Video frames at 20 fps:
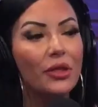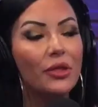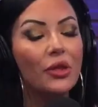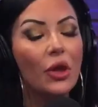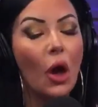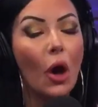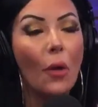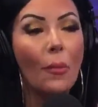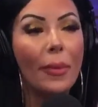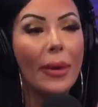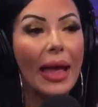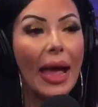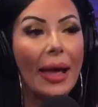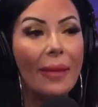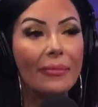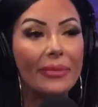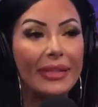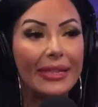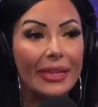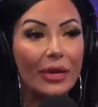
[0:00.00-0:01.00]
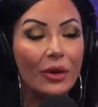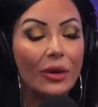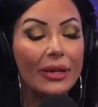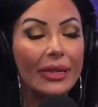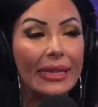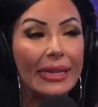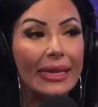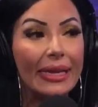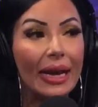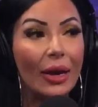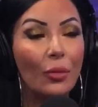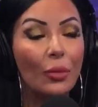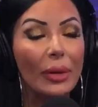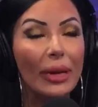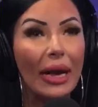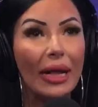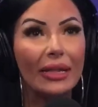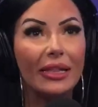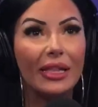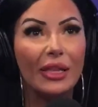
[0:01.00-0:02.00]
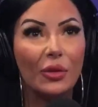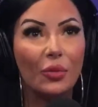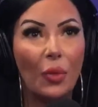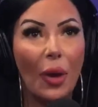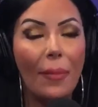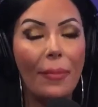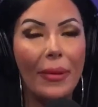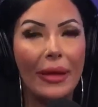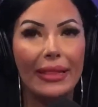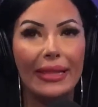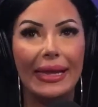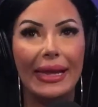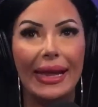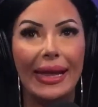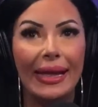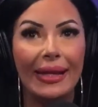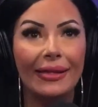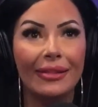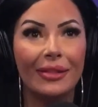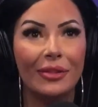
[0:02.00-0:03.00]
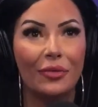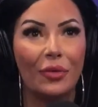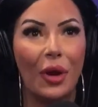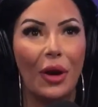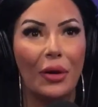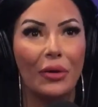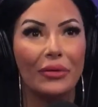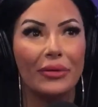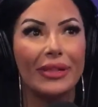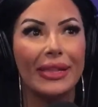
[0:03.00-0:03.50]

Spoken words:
No, but I'm serious. We got swept by the Astros.